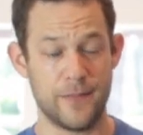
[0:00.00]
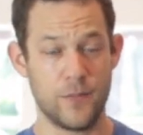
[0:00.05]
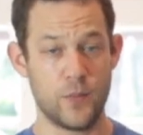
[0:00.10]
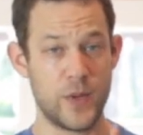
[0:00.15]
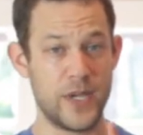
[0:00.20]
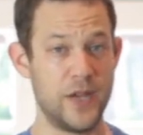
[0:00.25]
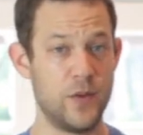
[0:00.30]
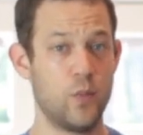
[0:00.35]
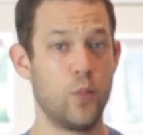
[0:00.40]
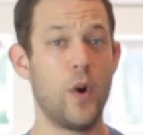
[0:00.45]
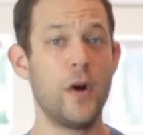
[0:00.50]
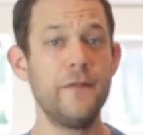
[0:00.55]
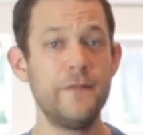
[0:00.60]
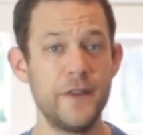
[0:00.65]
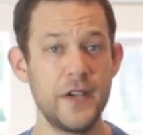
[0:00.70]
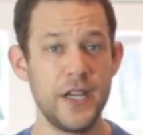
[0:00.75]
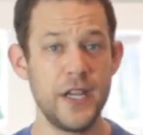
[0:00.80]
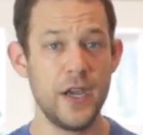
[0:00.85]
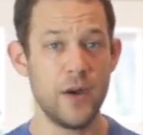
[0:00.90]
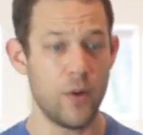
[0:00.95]
We did one
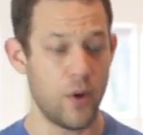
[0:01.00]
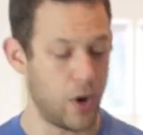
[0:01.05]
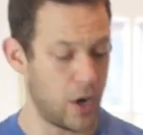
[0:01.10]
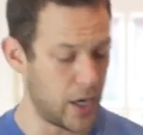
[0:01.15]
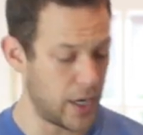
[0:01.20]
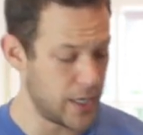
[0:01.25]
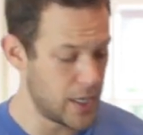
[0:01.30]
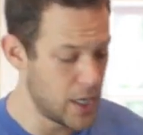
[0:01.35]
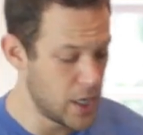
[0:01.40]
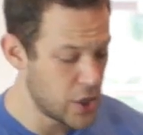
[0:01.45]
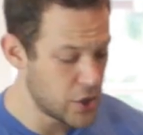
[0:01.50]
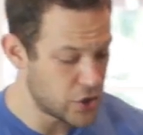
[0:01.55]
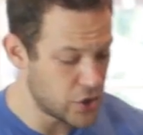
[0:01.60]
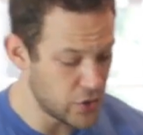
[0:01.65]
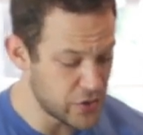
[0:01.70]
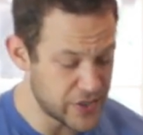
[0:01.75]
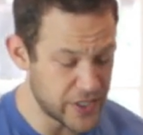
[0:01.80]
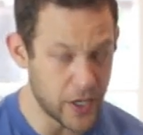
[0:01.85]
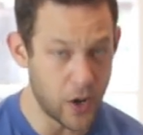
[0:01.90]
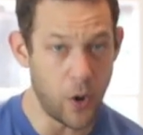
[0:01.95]
video on
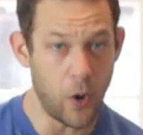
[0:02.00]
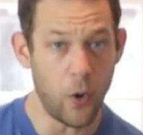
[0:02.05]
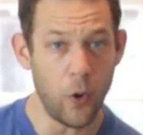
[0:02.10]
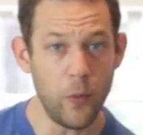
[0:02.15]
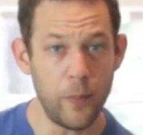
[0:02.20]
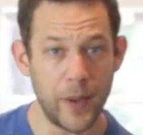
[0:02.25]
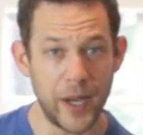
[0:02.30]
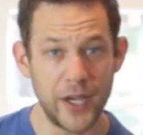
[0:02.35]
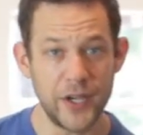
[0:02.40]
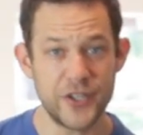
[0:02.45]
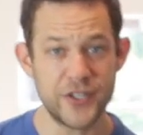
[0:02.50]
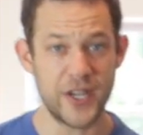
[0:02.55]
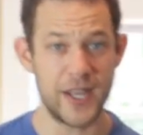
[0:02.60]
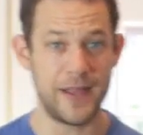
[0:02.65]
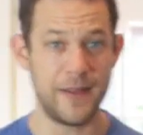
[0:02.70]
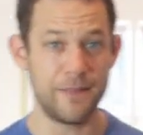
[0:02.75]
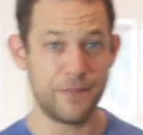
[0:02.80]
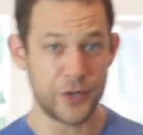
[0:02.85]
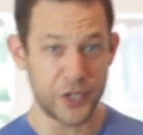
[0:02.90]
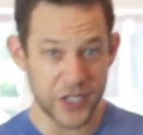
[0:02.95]
juicing a whole bunch and
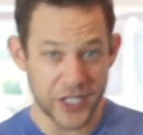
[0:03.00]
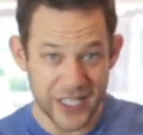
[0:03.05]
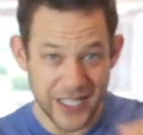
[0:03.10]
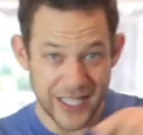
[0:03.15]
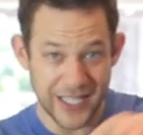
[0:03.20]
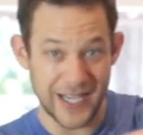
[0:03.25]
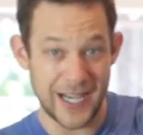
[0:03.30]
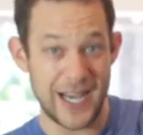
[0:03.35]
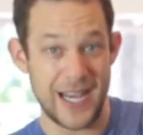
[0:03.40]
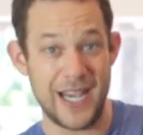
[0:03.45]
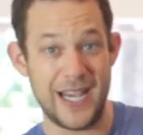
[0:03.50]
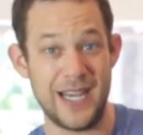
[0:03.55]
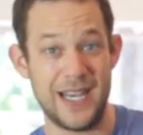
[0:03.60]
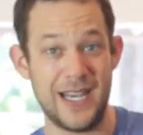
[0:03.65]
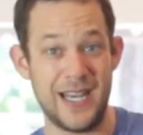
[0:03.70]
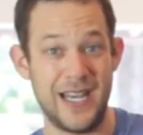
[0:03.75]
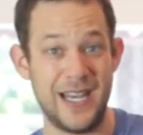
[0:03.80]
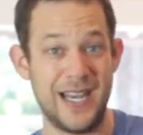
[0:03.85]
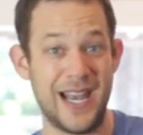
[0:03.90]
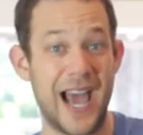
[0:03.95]
then putting
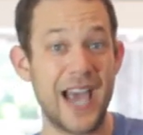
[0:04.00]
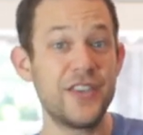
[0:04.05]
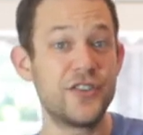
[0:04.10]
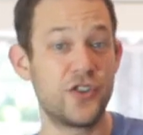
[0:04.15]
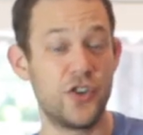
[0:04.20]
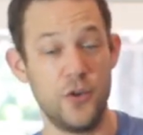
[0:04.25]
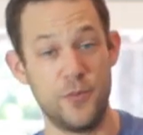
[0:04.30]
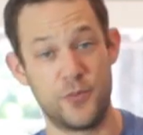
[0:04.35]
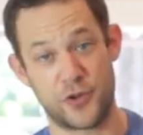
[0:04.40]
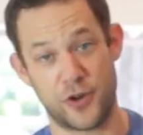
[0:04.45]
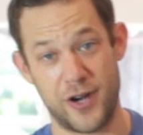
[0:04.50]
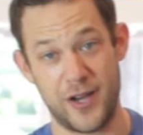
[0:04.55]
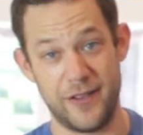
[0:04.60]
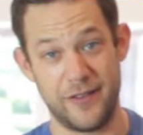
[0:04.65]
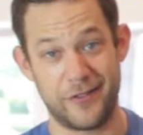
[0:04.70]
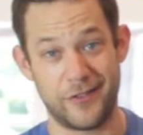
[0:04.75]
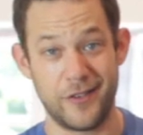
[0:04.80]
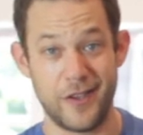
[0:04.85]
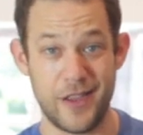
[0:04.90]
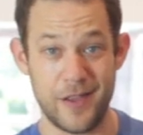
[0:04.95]
it in ice cube
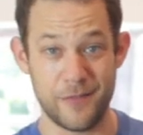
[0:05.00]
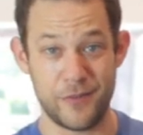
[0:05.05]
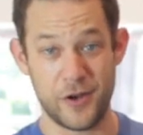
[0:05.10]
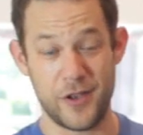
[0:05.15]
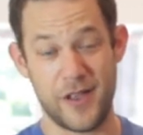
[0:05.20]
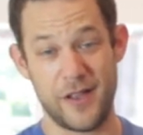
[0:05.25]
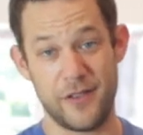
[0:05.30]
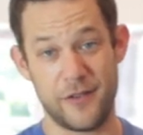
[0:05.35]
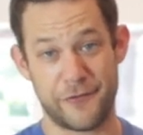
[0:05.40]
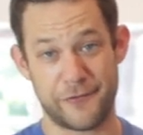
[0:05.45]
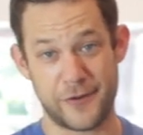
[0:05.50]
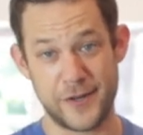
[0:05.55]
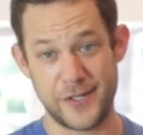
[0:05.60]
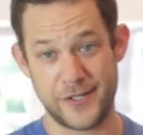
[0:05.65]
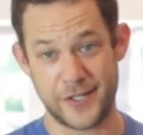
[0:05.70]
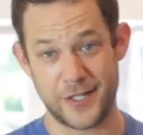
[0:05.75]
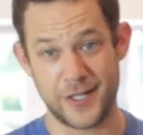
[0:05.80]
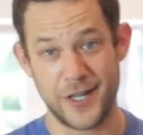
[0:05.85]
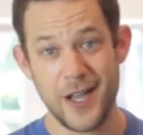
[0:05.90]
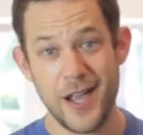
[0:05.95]
trays and then putting that in the
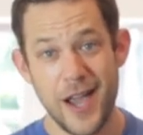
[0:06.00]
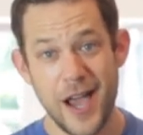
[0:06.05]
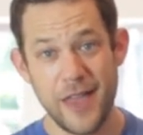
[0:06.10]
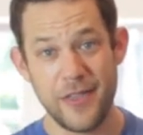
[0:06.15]
freezer.